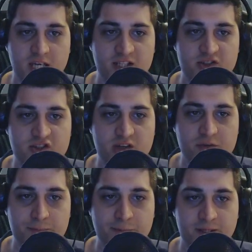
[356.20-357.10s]

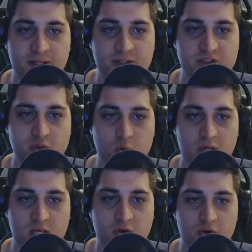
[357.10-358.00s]
seven players
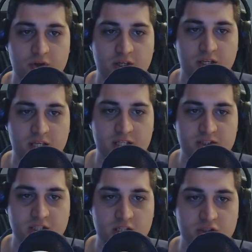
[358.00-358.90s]
away on uh,
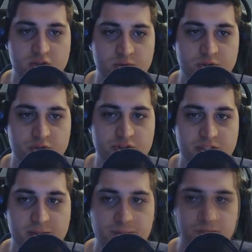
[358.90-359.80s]
international
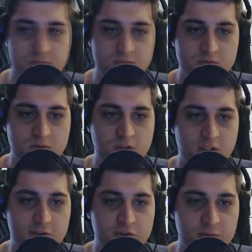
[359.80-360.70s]
duty.
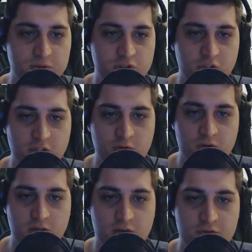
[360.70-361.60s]
Right, so I'm just looking
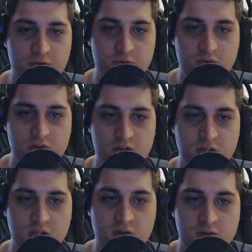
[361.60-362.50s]
uh, through
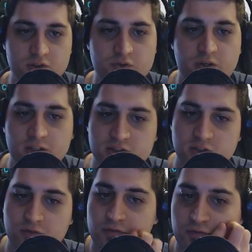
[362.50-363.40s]
the contracts
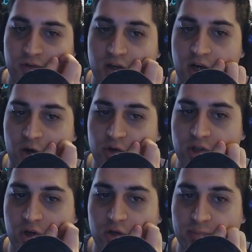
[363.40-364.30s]
of uh, our
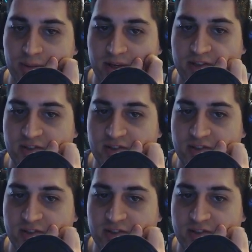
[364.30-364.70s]
current players. It